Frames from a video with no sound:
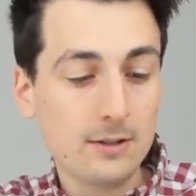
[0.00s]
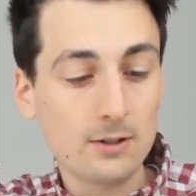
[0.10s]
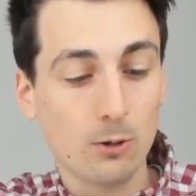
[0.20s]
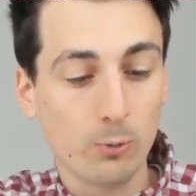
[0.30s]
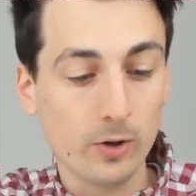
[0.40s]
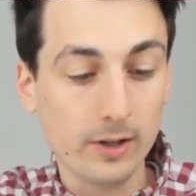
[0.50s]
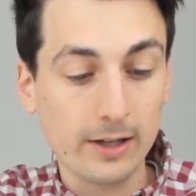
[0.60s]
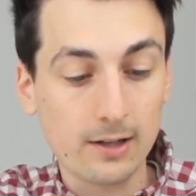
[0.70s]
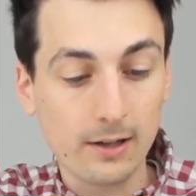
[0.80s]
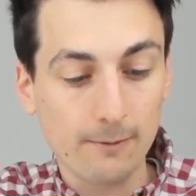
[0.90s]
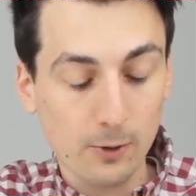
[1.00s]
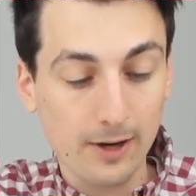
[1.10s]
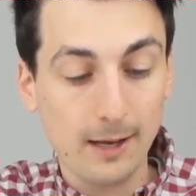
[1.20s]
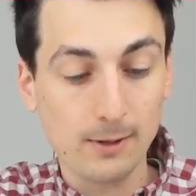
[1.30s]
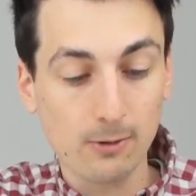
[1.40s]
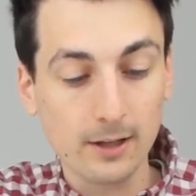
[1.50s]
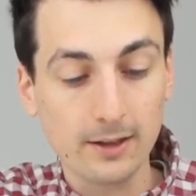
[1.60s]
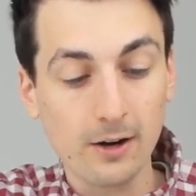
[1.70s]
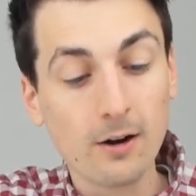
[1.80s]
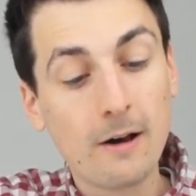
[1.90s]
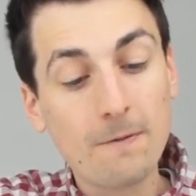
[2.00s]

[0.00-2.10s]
So really clever naming right there.